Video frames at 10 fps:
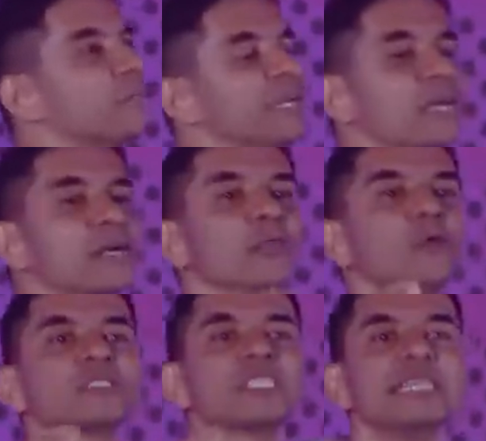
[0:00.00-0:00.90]
be
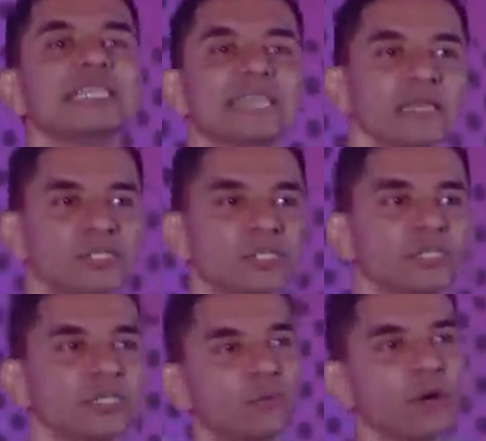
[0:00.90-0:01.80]
closely
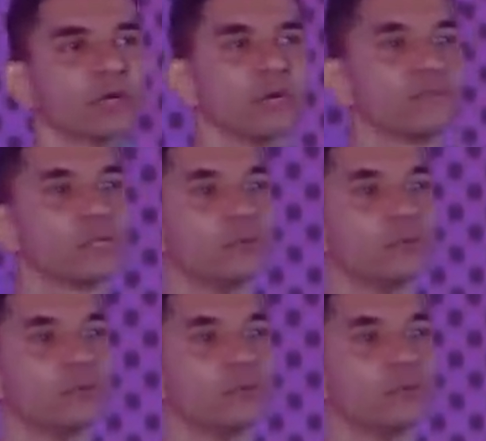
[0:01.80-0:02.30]
intelligent to the working of the